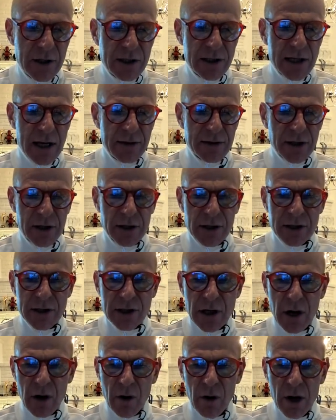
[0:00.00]
center.
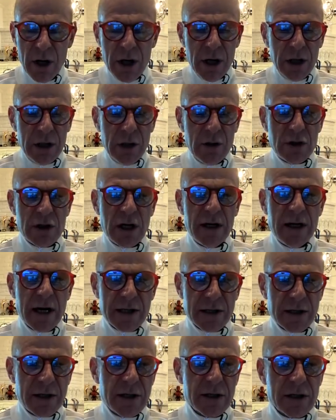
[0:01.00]
So usually
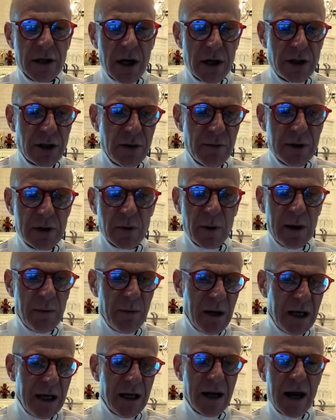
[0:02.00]
there's a discussion between
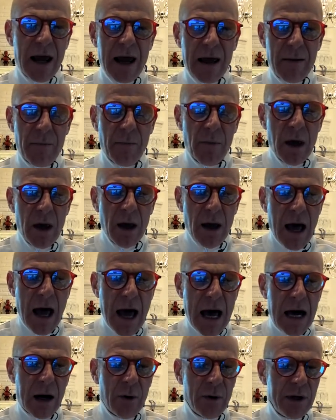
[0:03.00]
me and him,
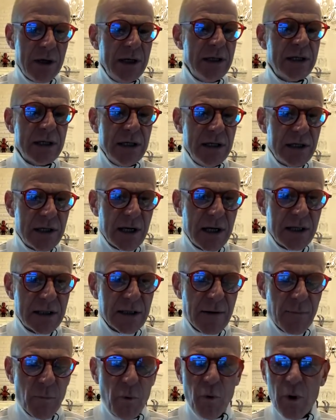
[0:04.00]
how he sees it,
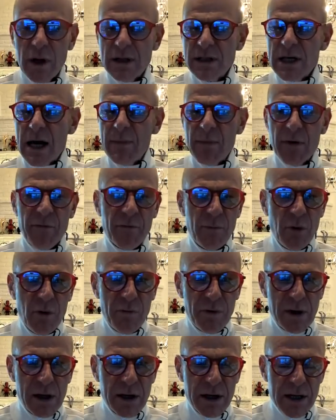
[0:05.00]
what type of
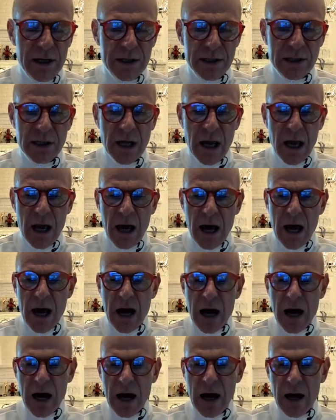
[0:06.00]
movie it is.
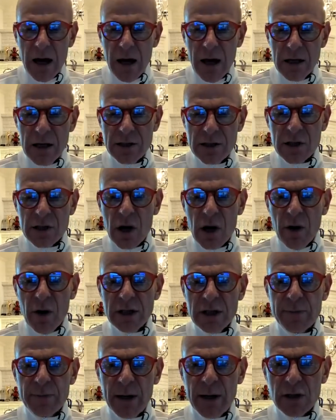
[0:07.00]
So
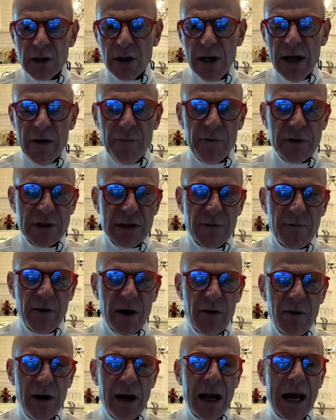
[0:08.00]
especially if it's a
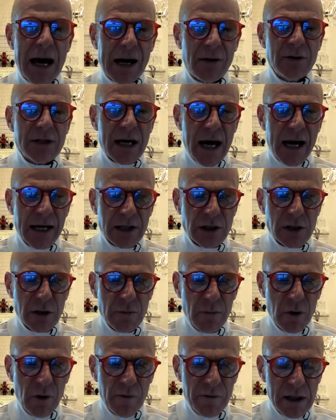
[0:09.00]
very loud
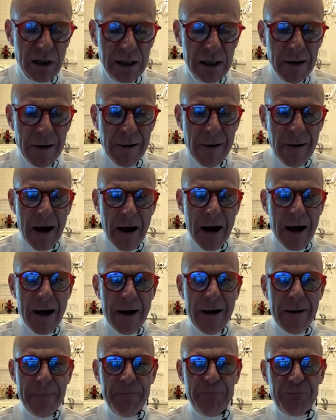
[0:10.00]
action movie,
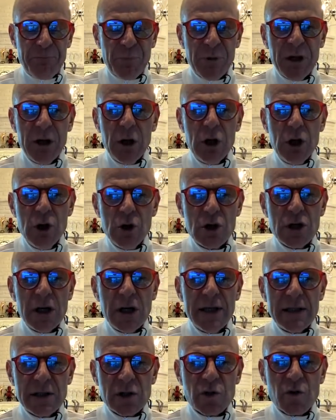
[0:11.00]
you
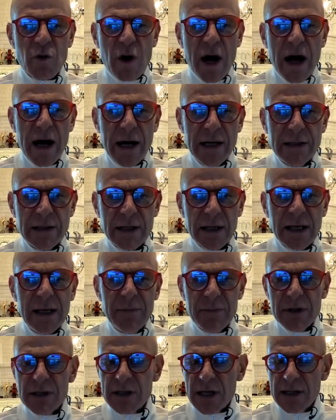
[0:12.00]
usually try to
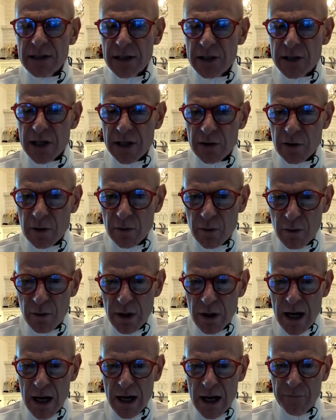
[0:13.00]
keep the center channel
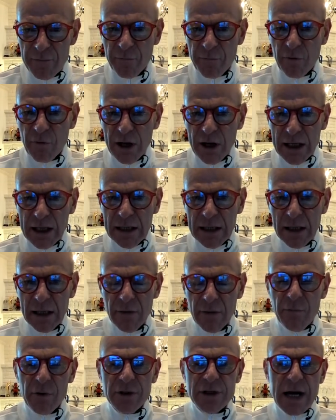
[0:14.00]
free
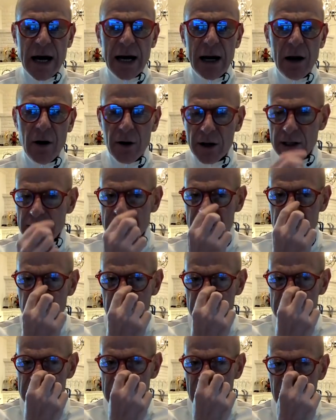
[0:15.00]
for dialogue and
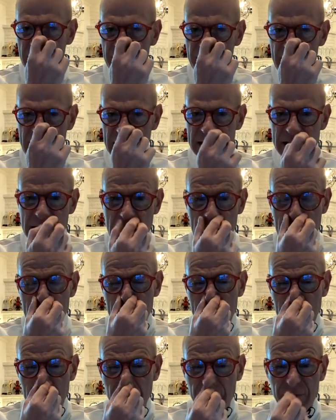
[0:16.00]
certain sound effects.
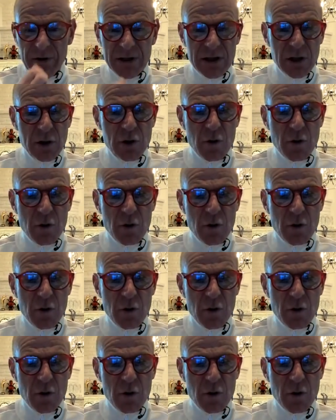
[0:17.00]
If it's a